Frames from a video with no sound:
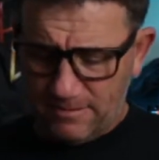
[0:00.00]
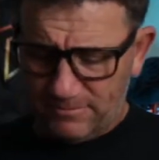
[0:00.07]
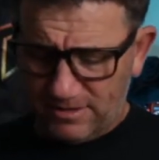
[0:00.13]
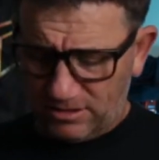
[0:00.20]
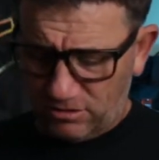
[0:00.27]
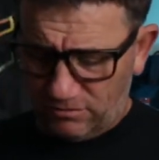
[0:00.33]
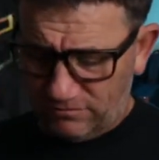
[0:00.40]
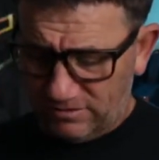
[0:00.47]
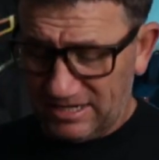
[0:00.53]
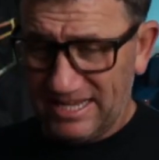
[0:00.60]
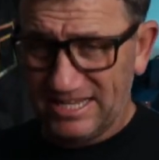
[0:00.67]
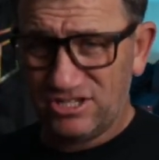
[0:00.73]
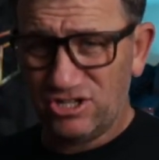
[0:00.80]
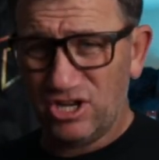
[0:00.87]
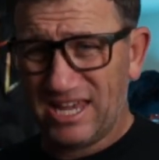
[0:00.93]
They've got
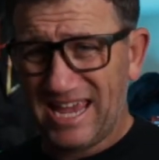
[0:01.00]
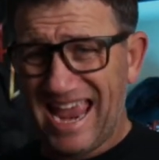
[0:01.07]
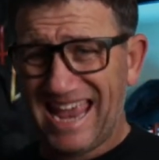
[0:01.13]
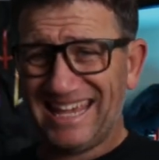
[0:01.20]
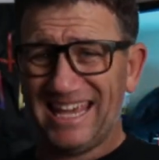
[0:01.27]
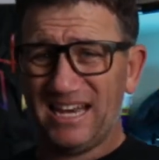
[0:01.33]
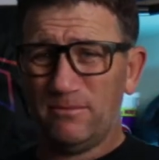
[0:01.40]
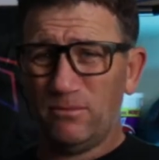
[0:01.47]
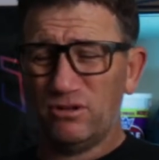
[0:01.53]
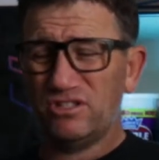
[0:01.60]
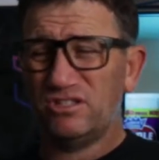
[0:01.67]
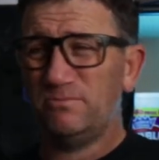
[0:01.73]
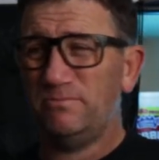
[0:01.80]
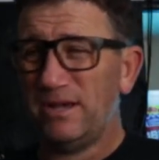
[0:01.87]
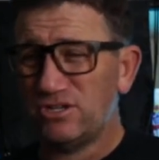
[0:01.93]
released. You can get them on
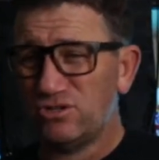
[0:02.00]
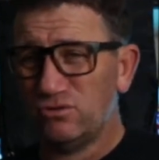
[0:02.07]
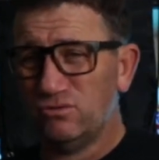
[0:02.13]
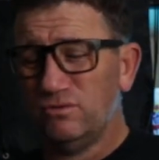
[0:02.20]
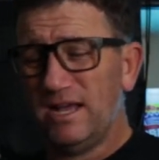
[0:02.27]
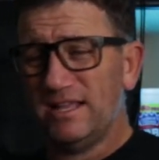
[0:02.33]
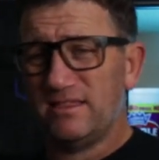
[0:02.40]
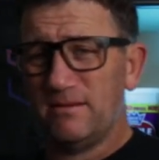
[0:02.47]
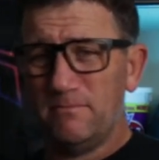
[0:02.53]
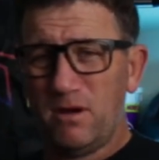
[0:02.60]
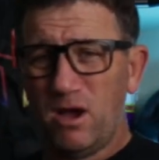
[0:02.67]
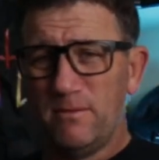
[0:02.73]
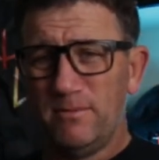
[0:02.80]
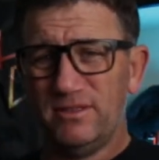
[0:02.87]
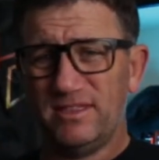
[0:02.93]
special at the
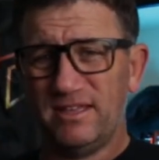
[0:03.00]
moment.